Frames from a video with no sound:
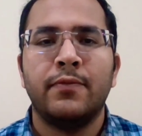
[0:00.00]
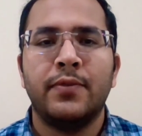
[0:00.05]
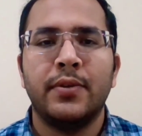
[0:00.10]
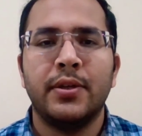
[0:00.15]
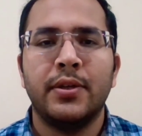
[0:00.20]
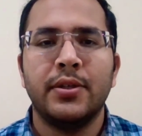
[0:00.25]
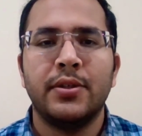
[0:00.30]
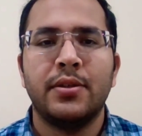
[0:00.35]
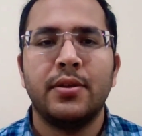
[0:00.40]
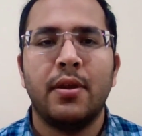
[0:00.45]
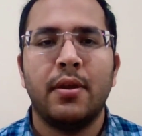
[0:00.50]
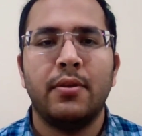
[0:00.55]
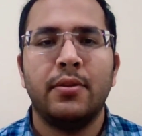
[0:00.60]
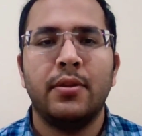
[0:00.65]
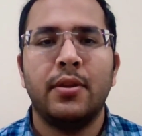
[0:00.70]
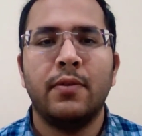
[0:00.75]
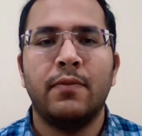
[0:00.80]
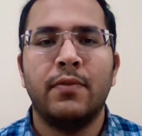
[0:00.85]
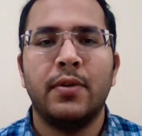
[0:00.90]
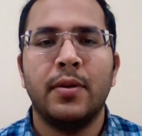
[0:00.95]
First,
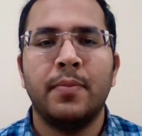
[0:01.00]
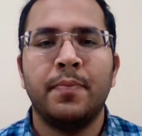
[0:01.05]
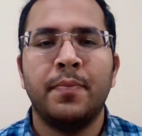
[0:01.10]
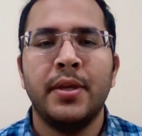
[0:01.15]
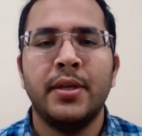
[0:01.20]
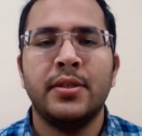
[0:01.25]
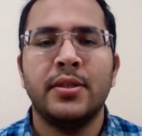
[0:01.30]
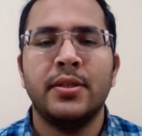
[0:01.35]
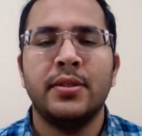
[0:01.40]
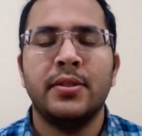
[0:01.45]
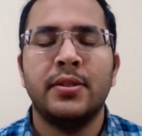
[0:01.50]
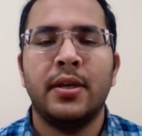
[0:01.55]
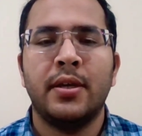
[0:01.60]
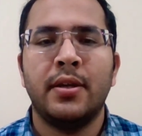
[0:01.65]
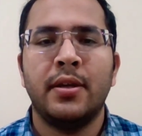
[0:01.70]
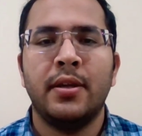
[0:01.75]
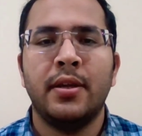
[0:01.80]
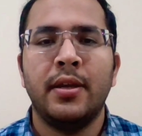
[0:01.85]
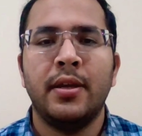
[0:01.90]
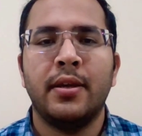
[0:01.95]
the workpiece is
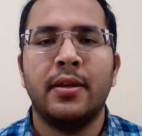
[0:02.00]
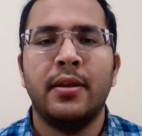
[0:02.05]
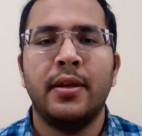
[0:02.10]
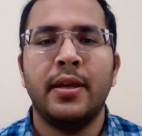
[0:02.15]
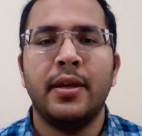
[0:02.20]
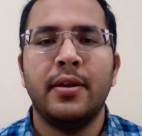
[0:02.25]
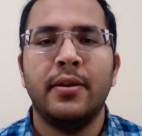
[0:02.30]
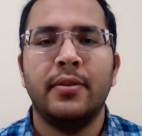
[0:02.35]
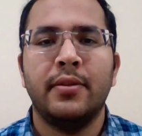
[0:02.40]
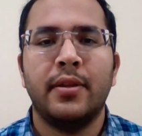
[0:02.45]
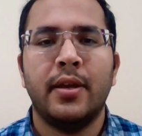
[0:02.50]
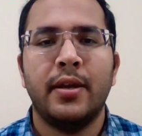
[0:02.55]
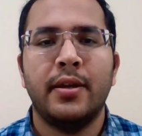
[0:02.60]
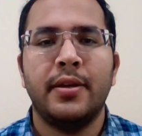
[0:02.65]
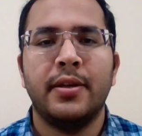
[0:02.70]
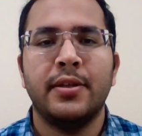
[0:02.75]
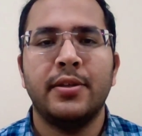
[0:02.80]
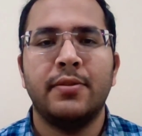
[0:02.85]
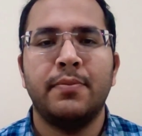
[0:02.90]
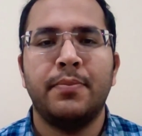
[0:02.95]
thoroughly cleaned,
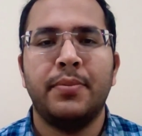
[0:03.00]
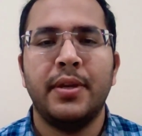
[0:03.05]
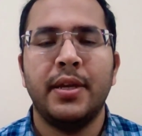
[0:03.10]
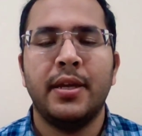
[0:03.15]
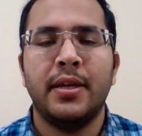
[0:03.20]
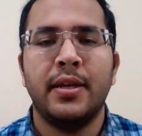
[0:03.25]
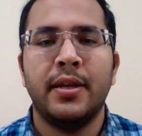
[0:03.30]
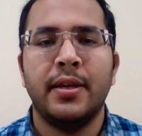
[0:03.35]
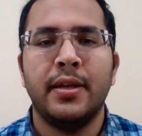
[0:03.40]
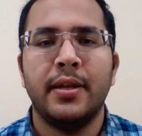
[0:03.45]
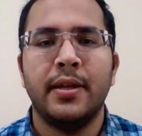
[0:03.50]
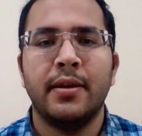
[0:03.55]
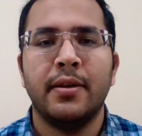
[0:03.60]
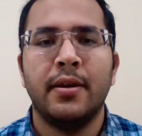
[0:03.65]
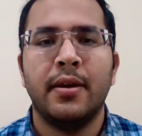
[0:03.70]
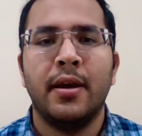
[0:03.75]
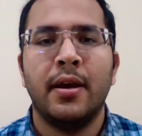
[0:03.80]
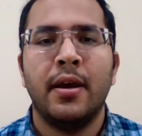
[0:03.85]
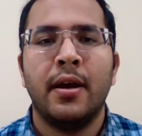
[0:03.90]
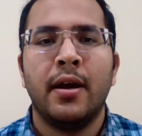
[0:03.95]
that is pre-cleaning.